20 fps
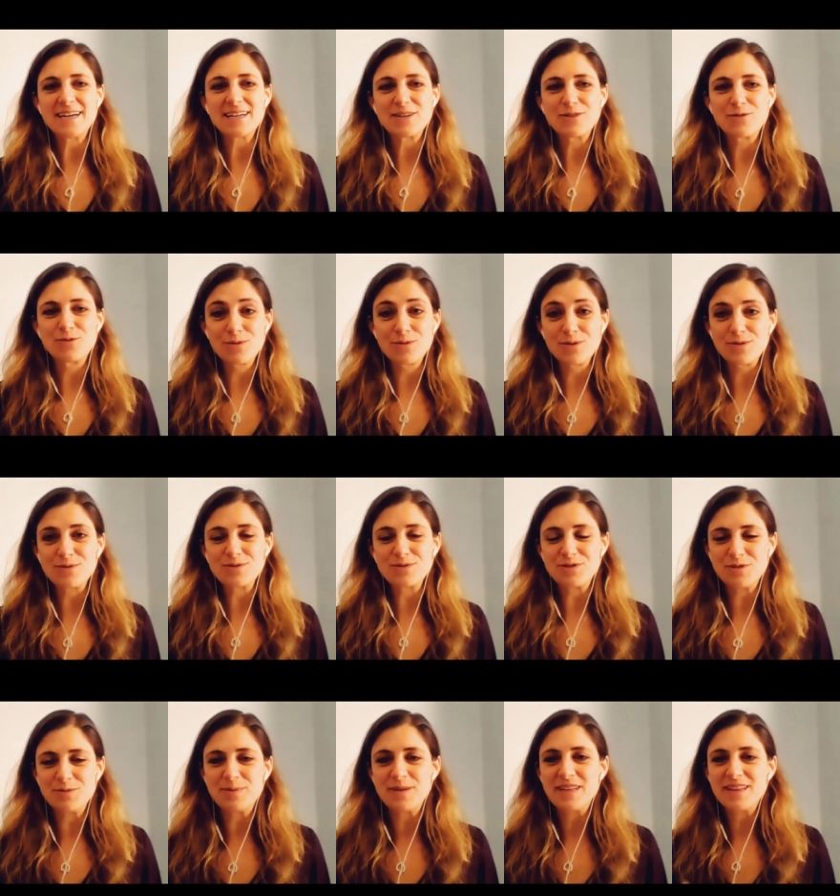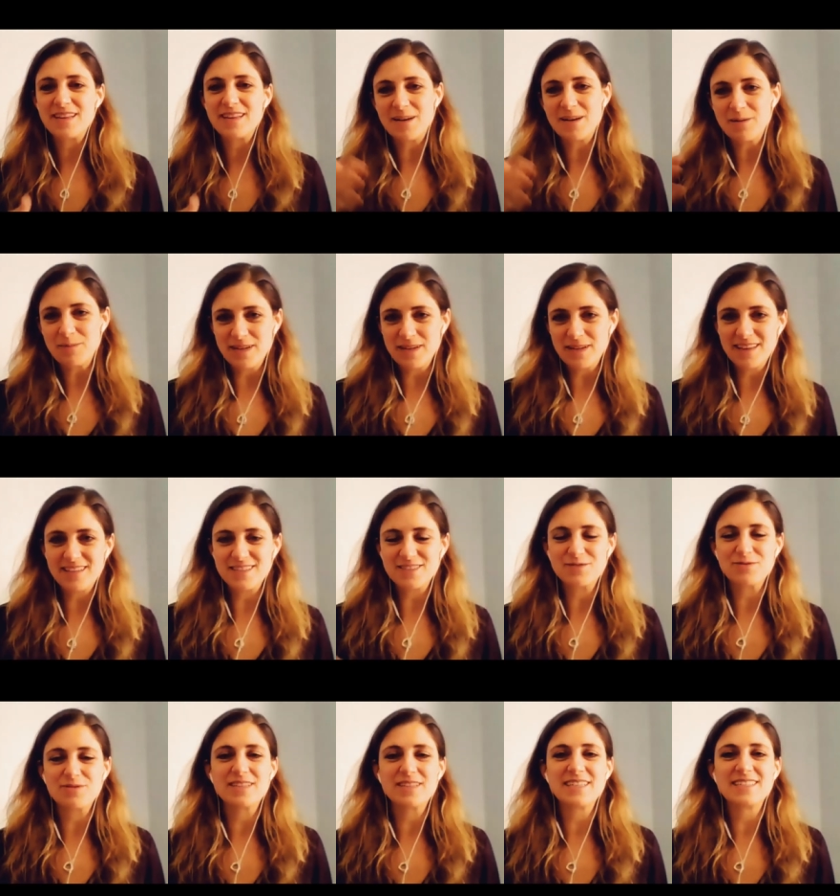grew to be the company that has
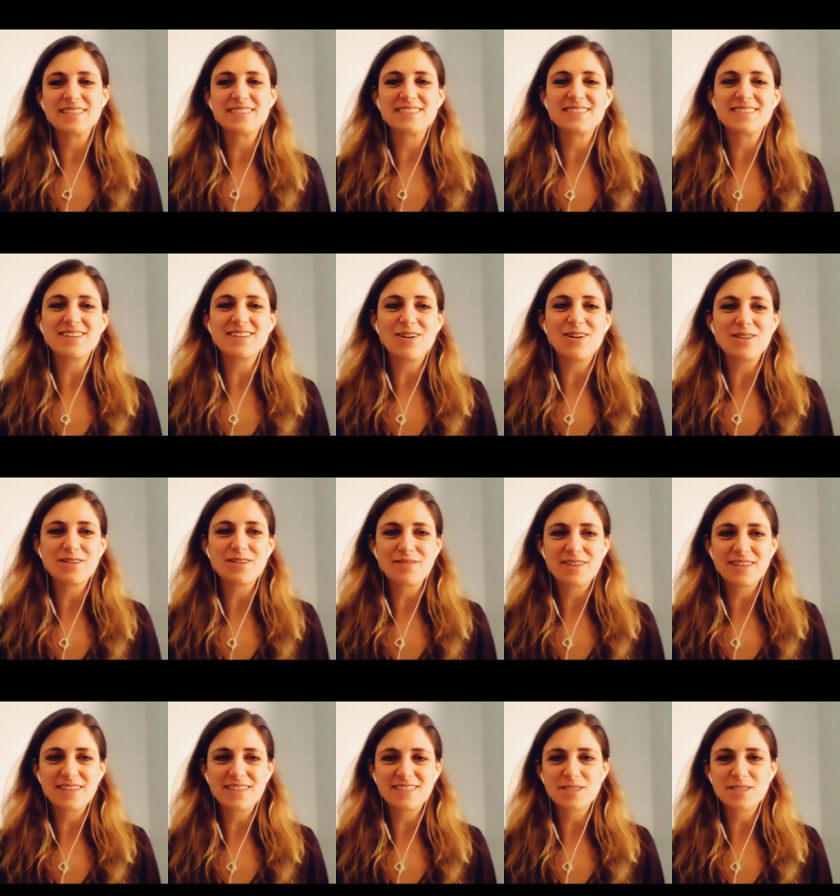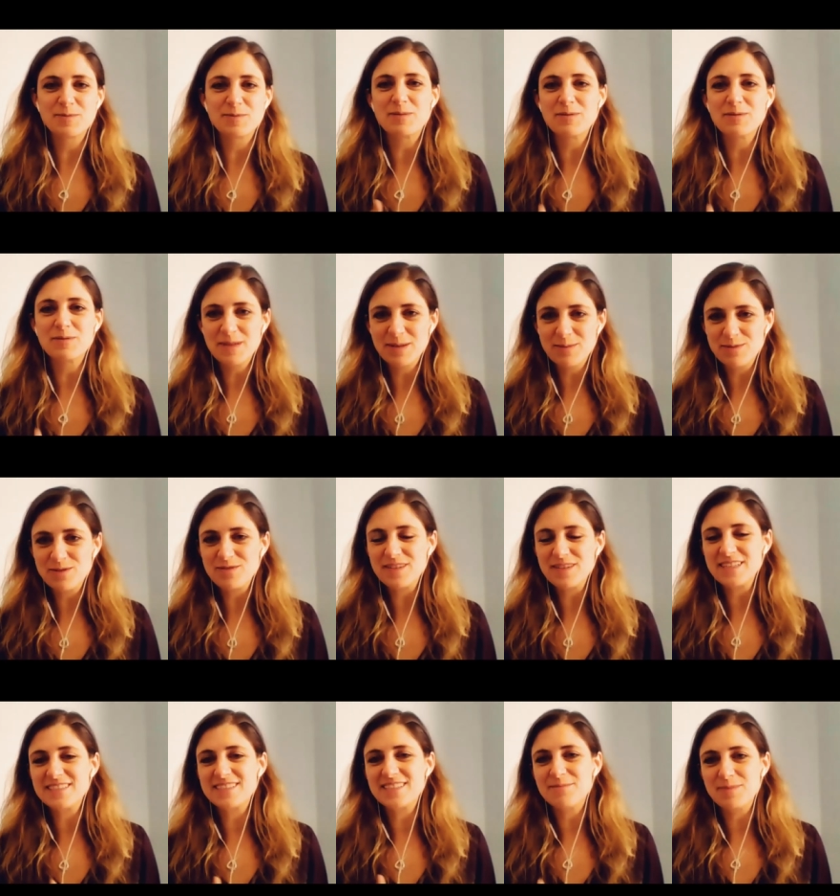released all of the Despicable Me
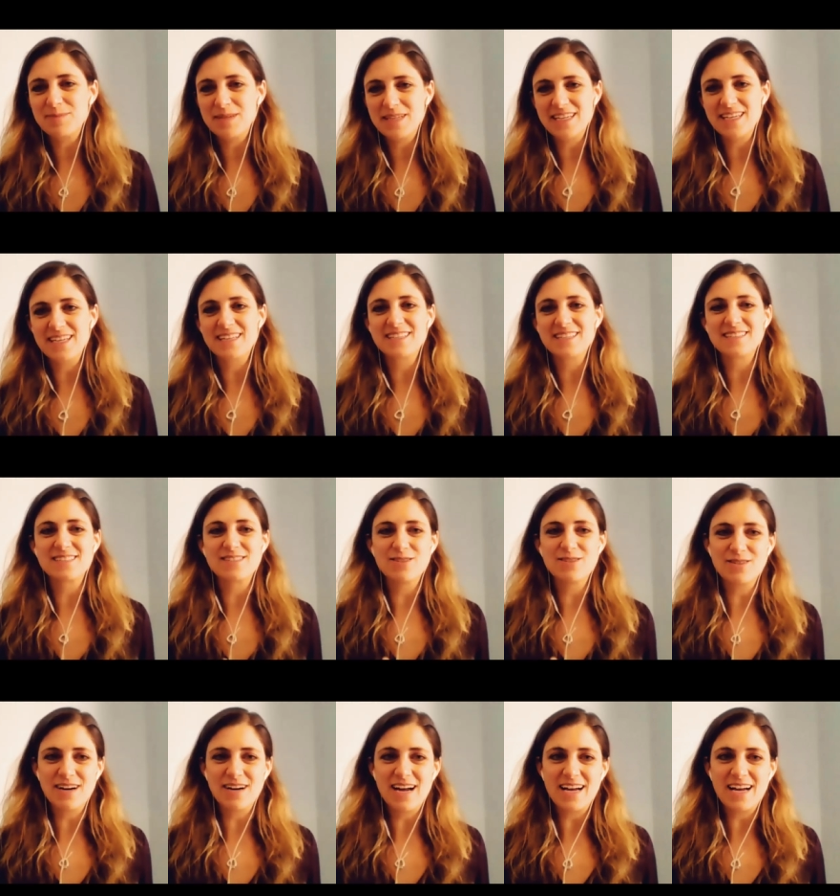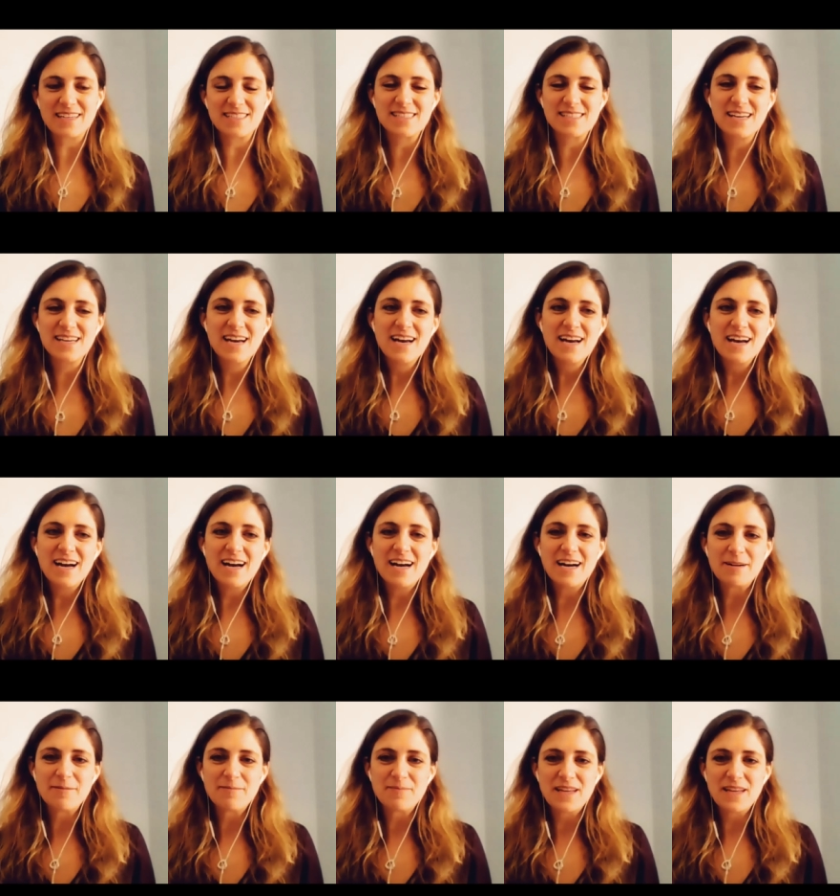movies and Minions, Lorax,
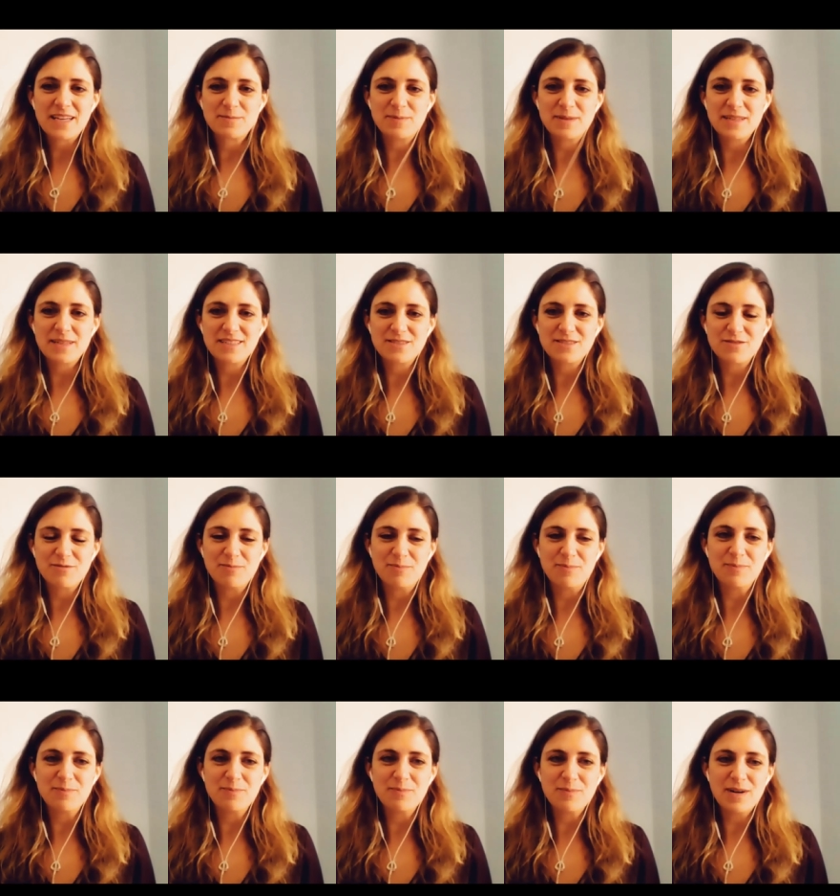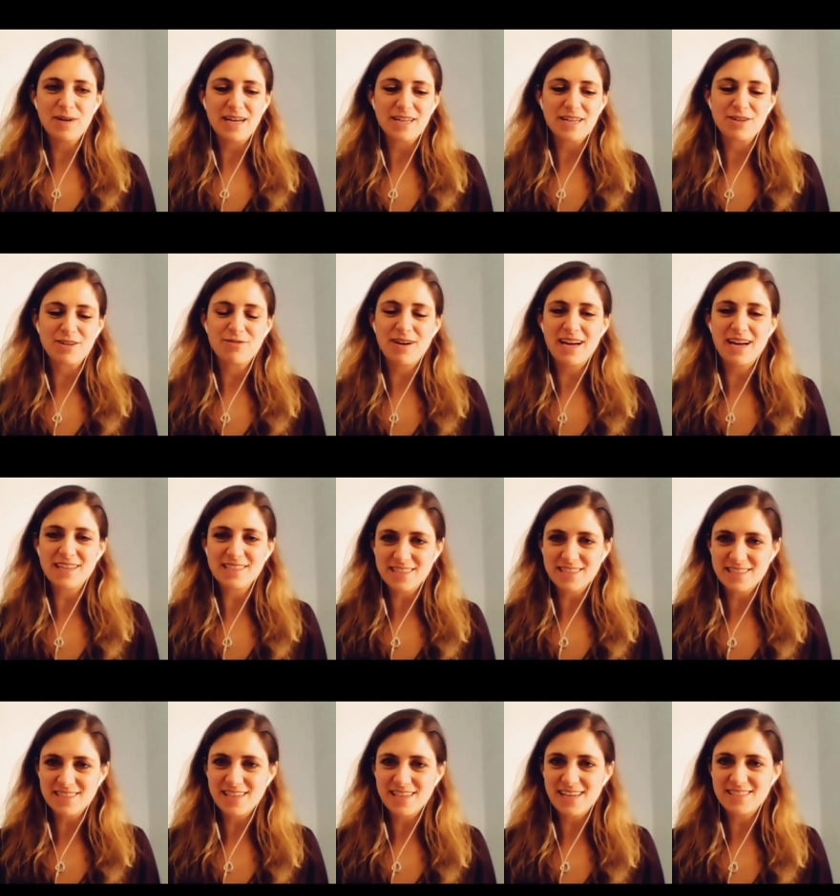has been a sort of grand
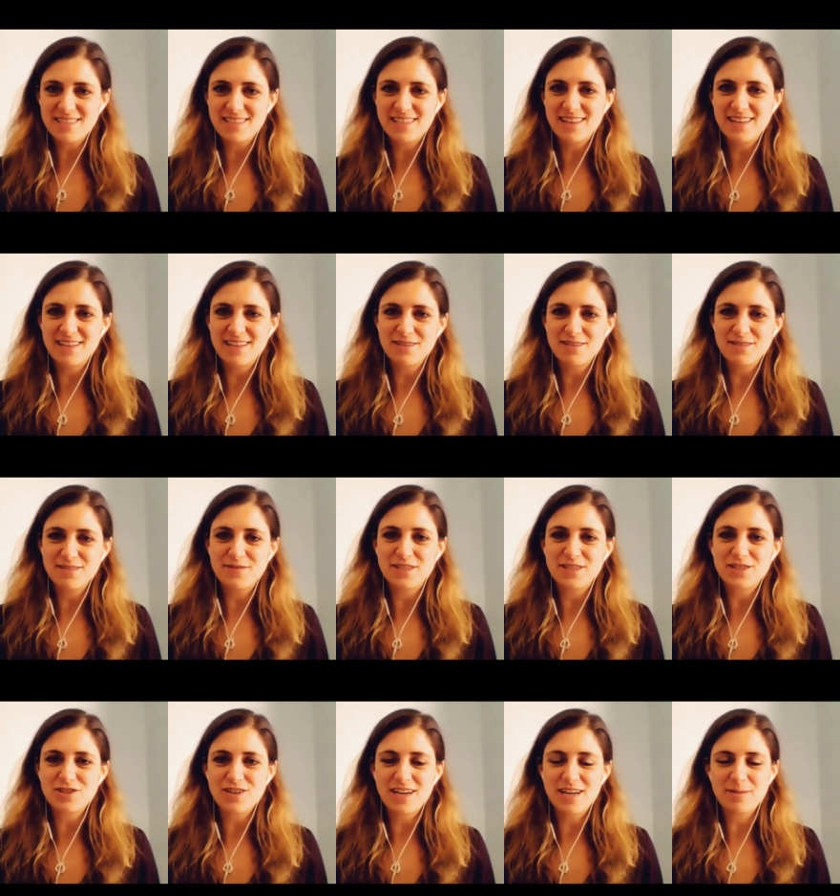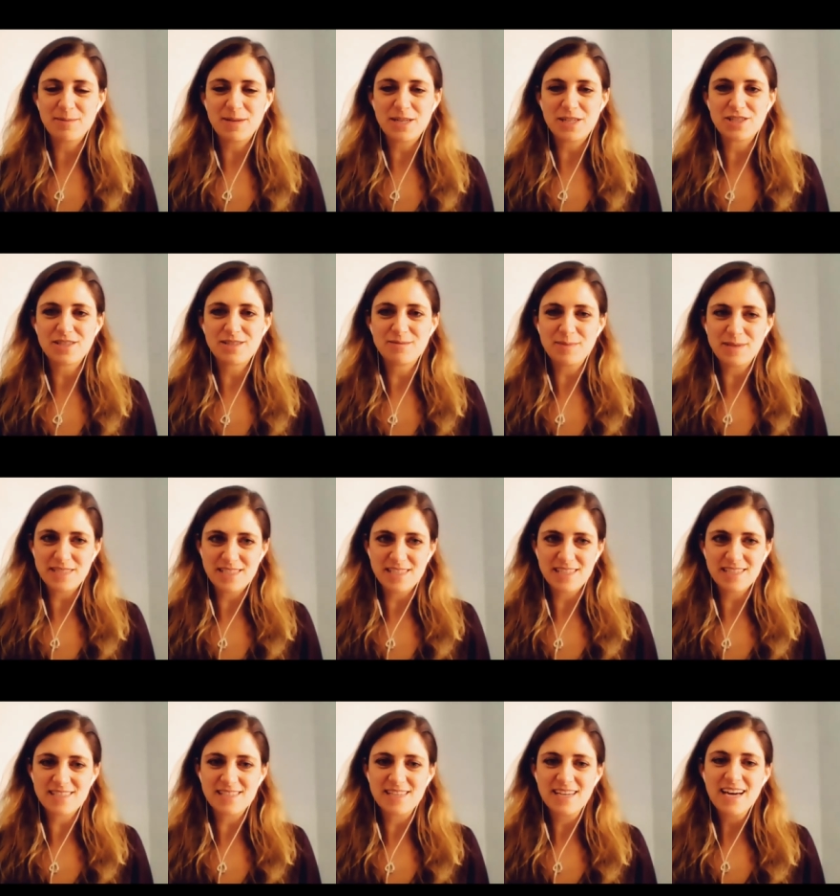success in the feature animation
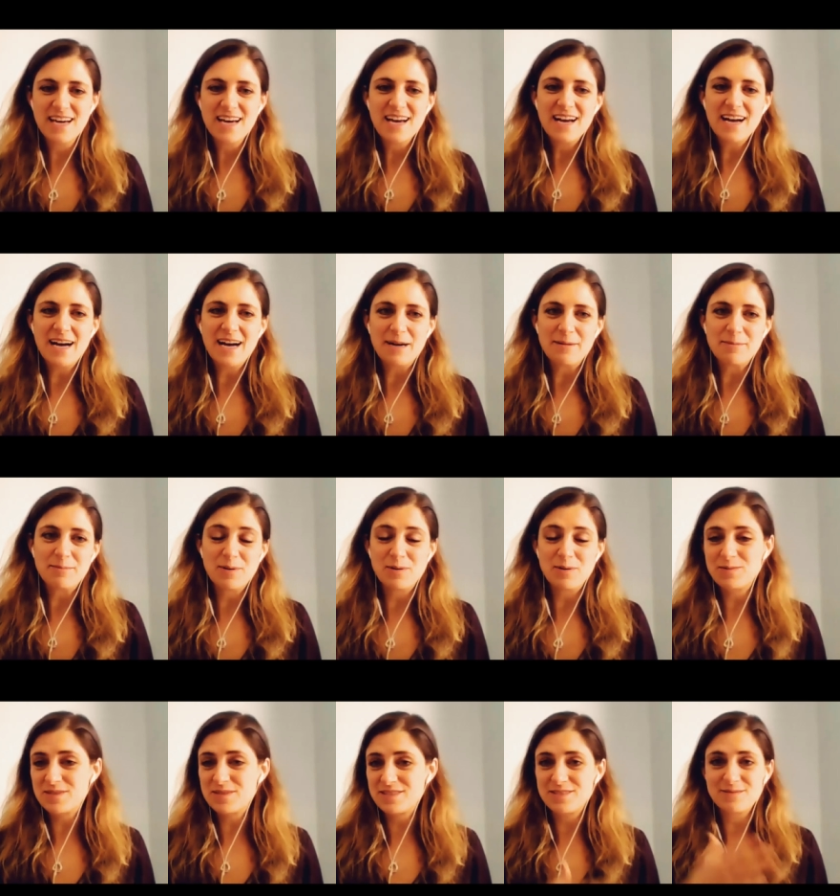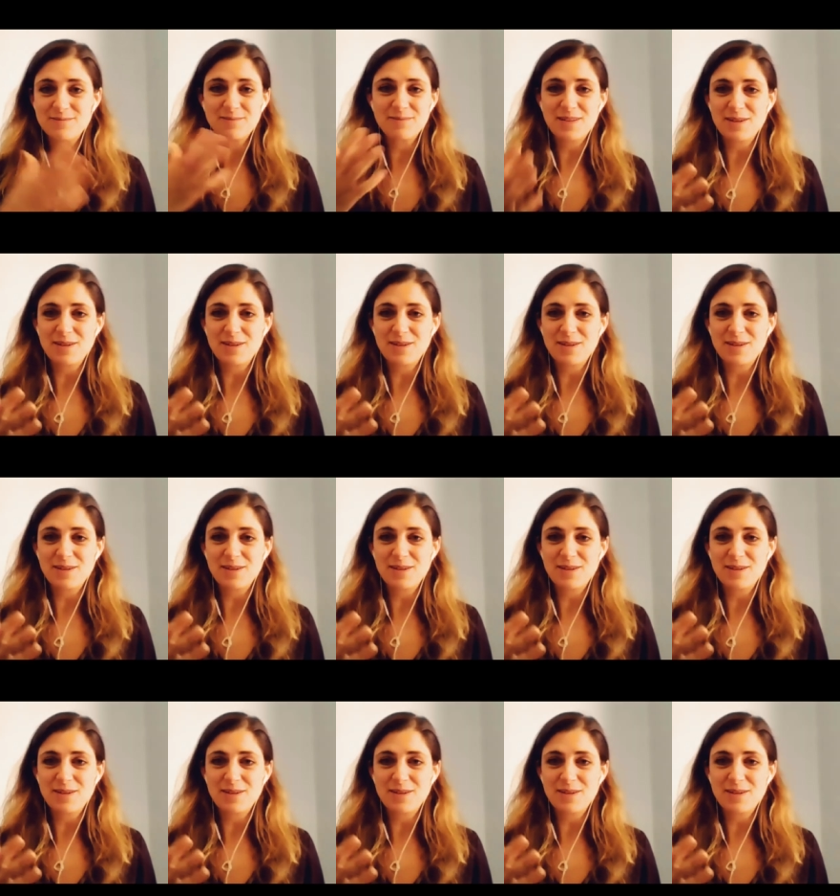business, but was, you